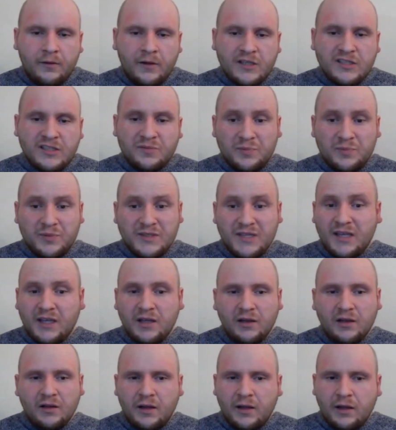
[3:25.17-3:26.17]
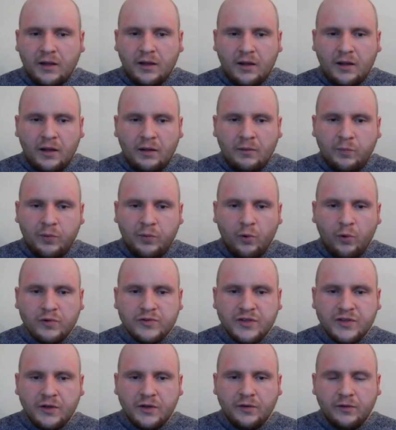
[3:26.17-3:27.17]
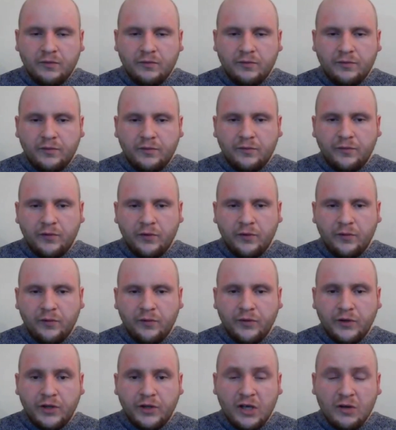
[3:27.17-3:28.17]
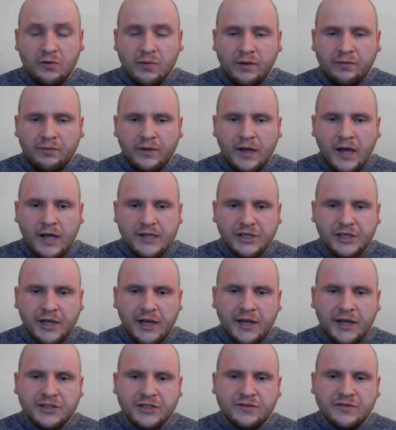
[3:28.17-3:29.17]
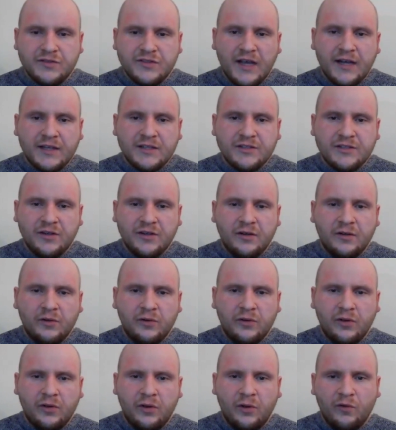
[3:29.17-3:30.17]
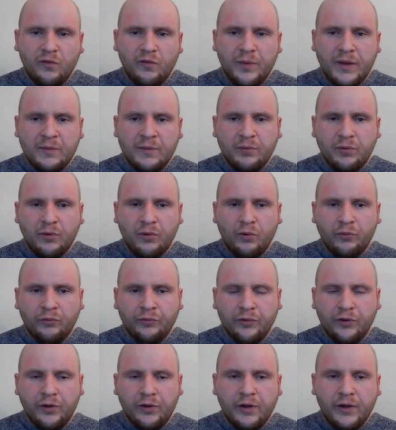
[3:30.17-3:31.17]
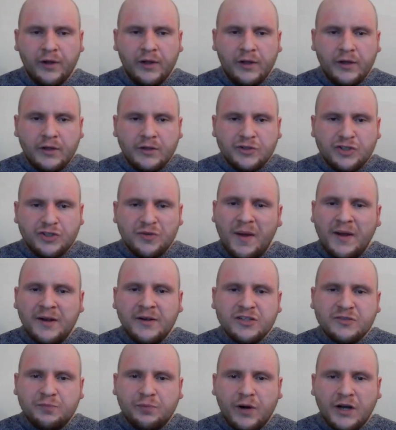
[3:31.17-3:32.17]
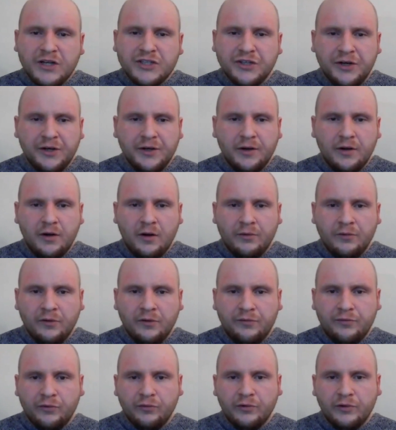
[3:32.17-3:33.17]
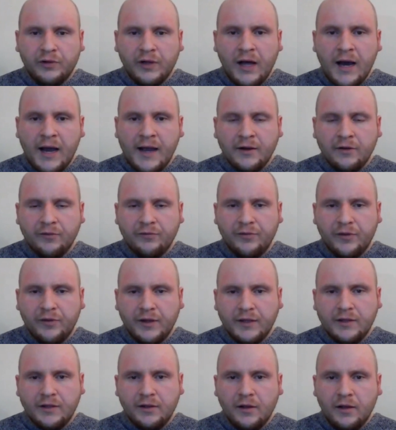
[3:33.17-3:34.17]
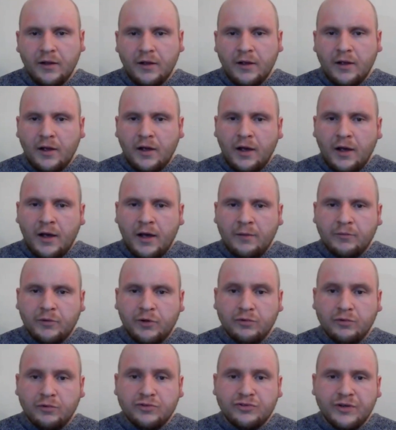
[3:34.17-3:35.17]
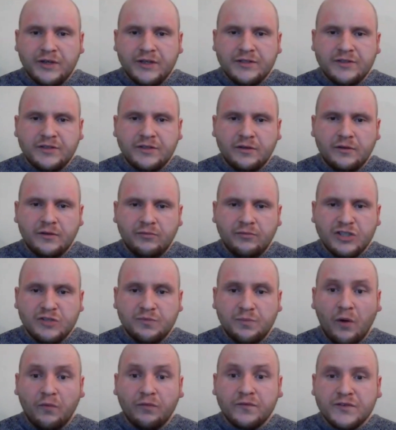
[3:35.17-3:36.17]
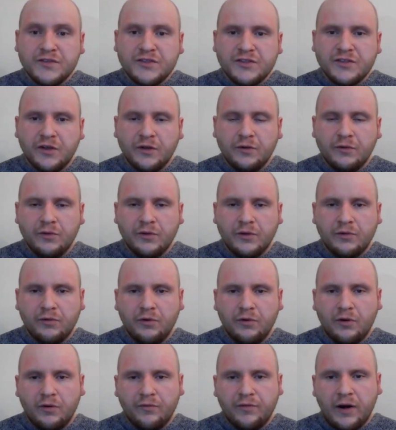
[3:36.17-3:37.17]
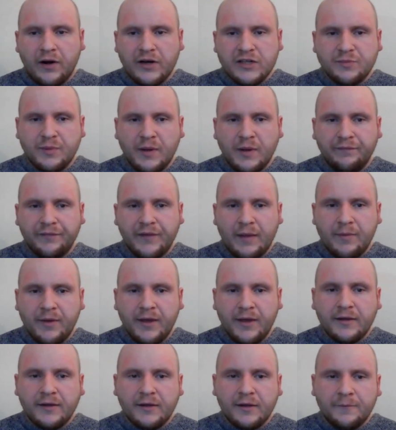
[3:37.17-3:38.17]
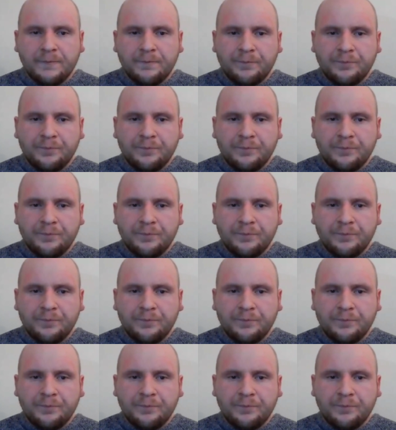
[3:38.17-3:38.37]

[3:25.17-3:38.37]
This is particularly important for you in the education sector, who've been put under tremendous pressure on the front line of the country's response to the coronavirus pandemic.